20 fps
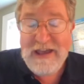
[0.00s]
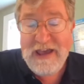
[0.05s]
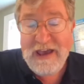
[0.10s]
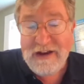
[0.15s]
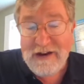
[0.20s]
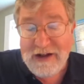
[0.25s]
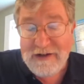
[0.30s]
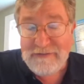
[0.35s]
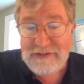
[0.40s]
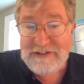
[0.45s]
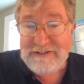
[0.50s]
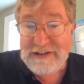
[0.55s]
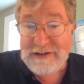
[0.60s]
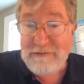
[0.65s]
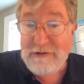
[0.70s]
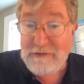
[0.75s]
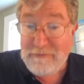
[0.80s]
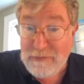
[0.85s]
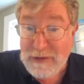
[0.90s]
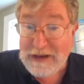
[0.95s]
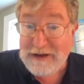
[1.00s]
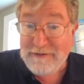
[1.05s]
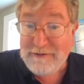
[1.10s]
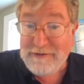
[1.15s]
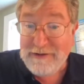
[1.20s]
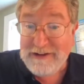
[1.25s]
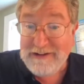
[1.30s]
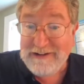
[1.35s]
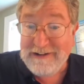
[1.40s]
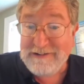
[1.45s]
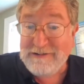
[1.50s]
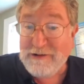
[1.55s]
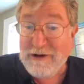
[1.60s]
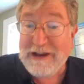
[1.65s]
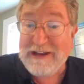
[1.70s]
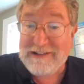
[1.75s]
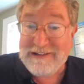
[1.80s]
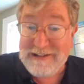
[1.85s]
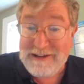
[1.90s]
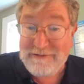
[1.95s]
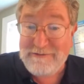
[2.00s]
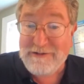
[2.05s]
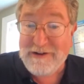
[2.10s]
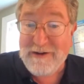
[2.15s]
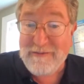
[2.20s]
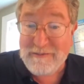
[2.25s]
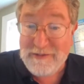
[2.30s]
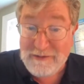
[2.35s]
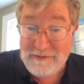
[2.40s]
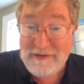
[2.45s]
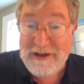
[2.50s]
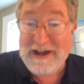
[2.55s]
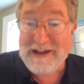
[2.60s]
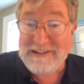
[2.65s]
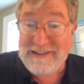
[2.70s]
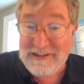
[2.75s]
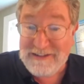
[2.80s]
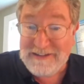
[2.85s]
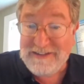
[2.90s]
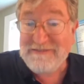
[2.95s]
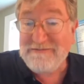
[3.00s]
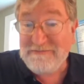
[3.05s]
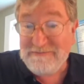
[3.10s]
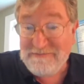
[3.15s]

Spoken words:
And obviously, we've benefited greatly from the fact